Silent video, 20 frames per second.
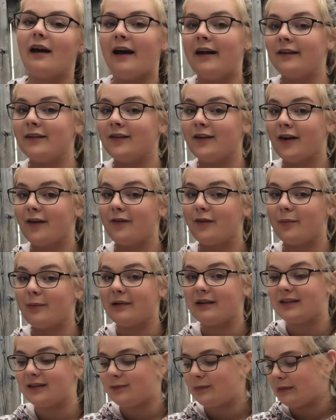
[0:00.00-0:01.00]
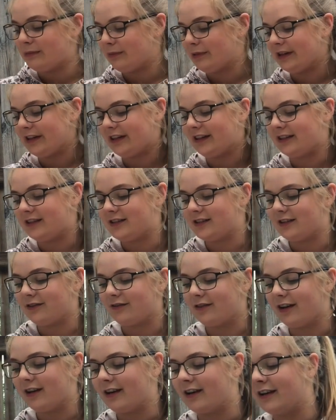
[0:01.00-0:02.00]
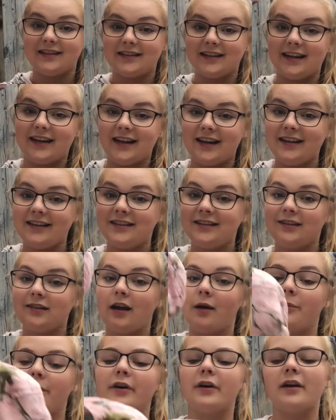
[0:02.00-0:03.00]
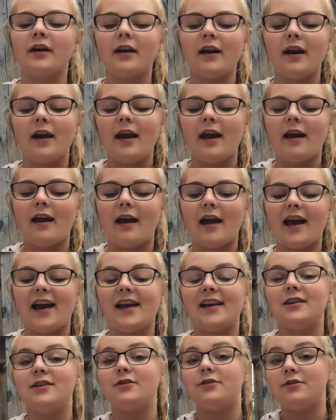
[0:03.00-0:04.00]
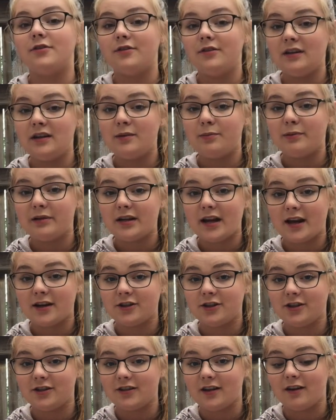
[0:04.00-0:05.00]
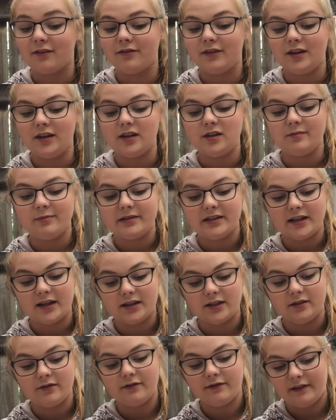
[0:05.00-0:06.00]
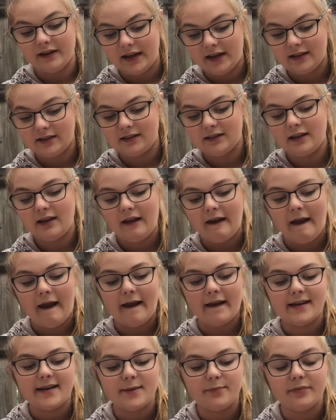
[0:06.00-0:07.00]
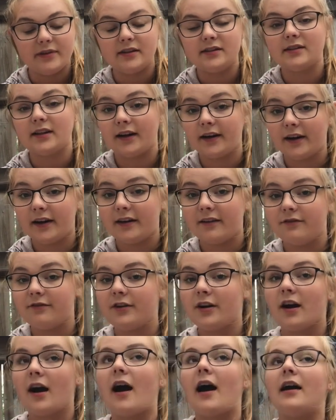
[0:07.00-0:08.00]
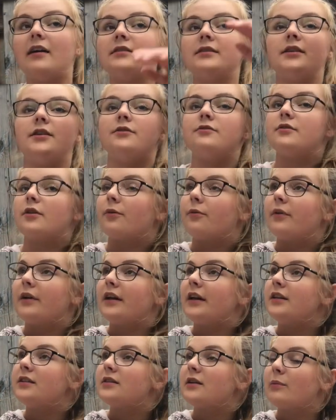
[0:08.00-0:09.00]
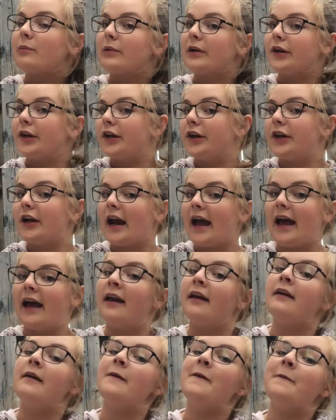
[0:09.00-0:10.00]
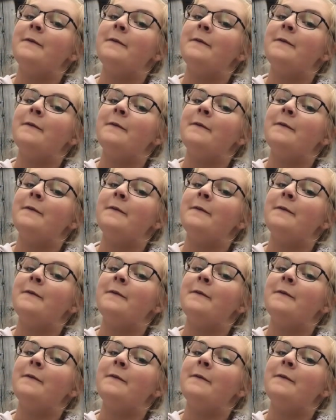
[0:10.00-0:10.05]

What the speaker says: I don't know, the book has been pretty good so far. Because it is summer, and you do need to protect yourself. You need to protect your face and keep the sun out of your eyes, and you don't want to get sunburned on your head.